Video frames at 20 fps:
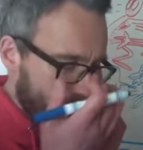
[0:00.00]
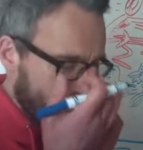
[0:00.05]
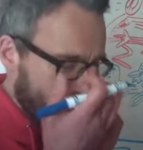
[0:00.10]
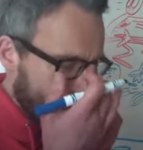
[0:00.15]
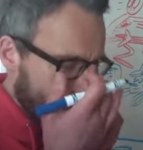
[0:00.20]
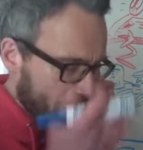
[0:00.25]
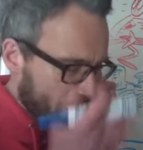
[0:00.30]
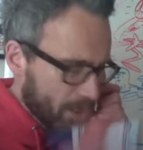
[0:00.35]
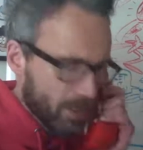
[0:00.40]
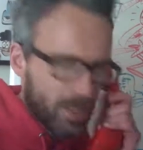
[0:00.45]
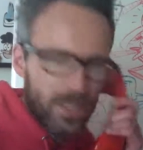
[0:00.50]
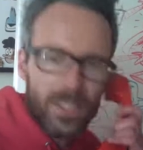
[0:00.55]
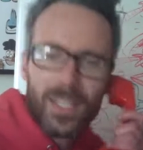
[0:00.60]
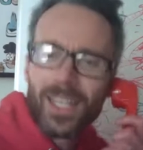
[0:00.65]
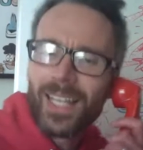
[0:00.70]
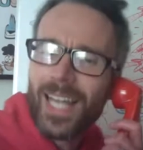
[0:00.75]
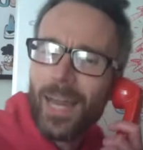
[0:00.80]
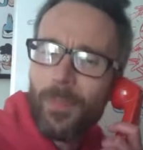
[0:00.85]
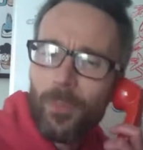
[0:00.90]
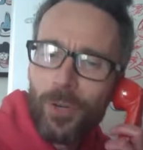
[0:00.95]
It's
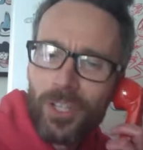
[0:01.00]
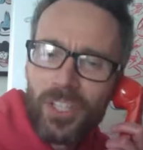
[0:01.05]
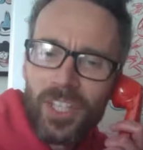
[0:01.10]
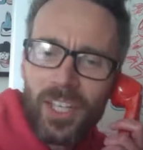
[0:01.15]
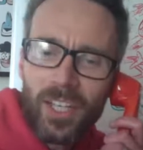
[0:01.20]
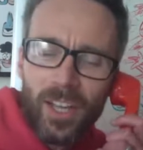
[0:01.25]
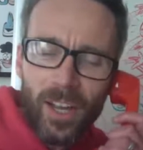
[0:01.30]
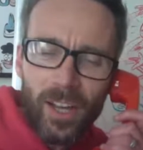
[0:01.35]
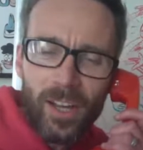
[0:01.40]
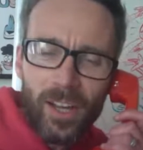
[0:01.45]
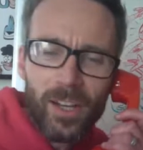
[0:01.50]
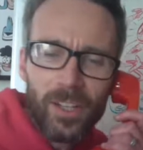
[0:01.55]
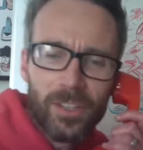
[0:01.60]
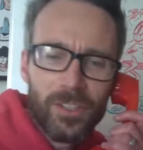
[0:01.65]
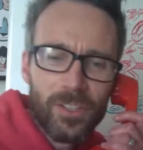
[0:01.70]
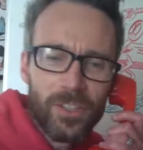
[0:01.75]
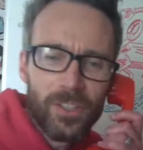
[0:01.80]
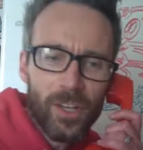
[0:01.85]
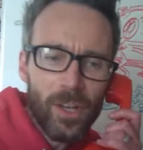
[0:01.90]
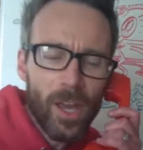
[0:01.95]
celebrity
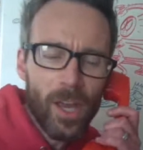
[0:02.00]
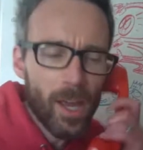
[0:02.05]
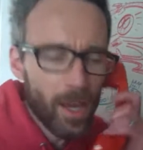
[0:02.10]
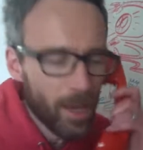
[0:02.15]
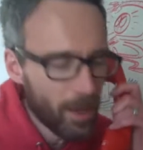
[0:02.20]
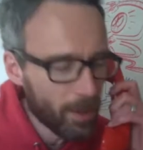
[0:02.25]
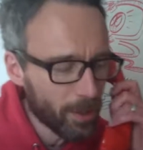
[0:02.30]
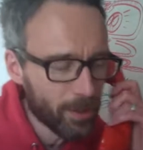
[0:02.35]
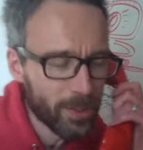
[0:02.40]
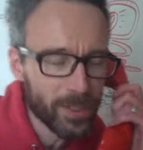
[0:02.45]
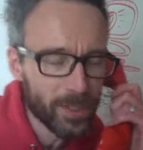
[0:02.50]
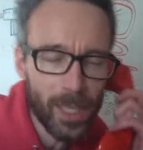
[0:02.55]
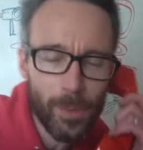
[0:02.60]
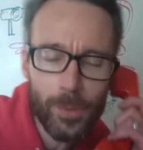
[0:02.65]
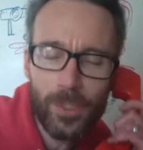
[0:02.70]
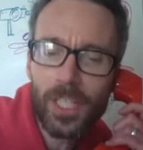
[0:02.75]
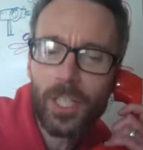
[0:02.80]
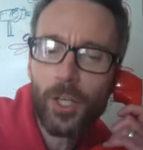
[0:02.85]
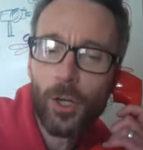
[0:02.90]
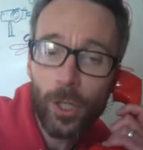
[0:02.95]
colorist,
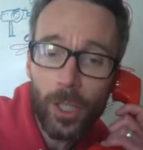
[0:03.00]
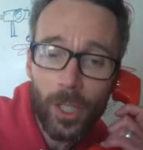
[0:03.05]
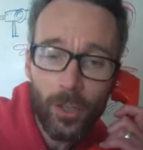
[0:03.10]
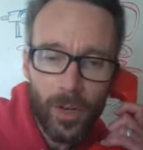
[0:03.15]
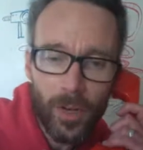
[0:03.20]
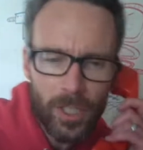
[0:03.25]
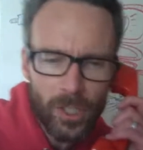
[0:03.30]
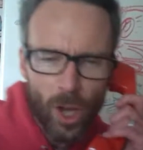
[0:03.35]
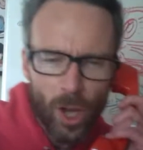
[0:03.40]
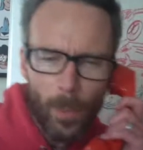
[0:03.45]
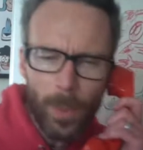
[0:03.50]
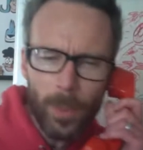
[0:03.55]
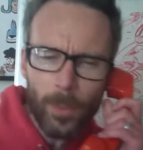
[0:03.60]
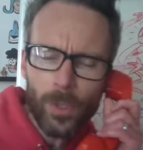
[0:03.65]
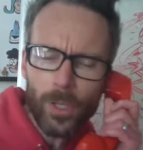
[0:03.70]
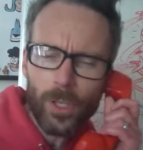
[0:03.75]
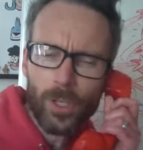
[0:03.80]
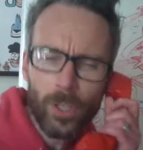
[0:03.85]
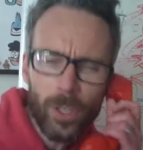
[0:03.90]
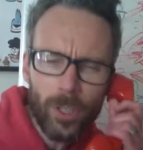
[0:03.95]
comic
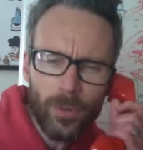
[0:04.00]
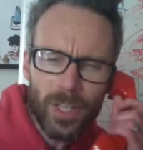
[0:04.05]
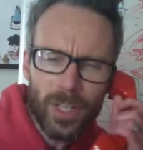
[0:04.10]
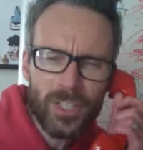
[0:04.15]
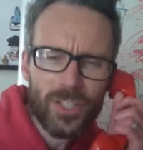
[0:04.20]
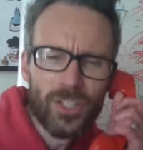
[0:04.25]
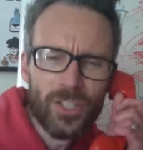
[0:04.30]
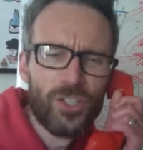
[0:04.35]
book colorist,